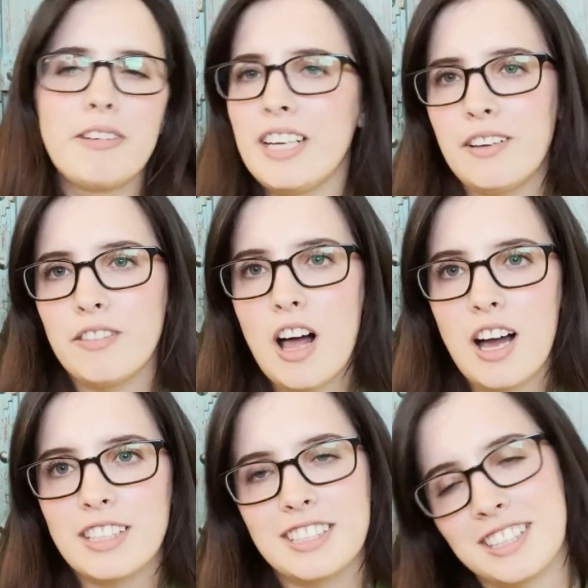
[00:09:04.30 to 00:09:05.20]
reading
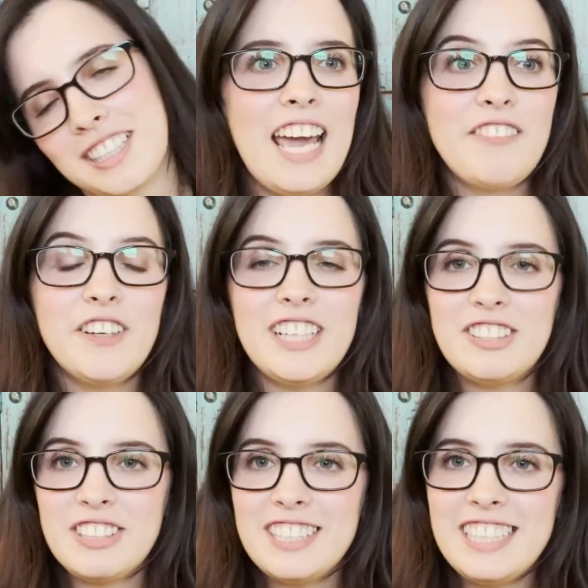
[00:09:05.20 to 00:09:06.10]
vlogs. If you're
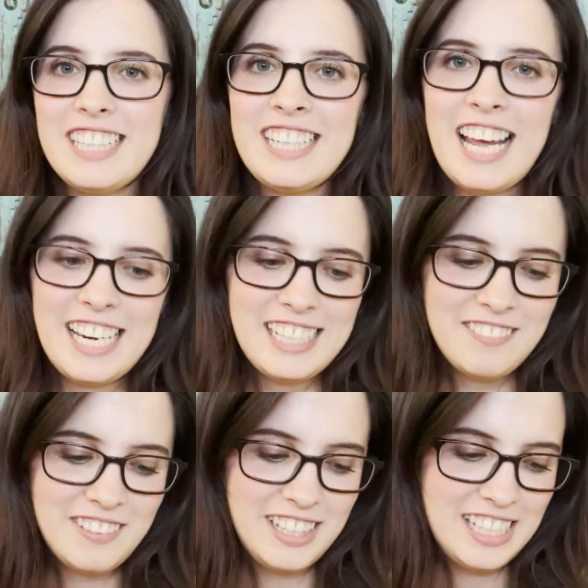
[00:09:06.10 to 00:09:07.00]
interested in any
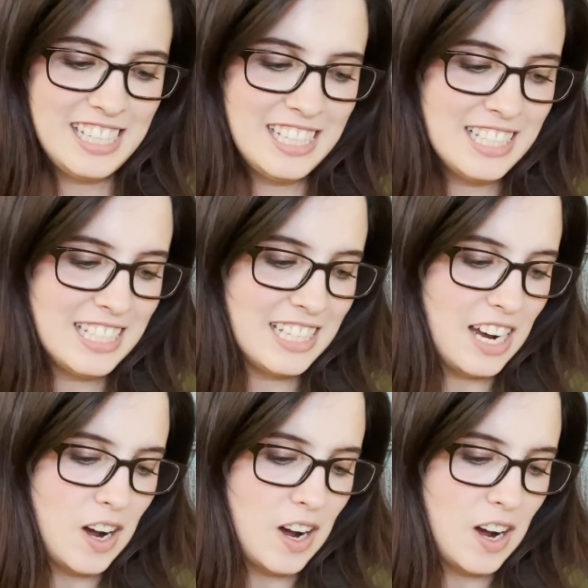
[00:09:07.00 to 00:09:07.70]
of these,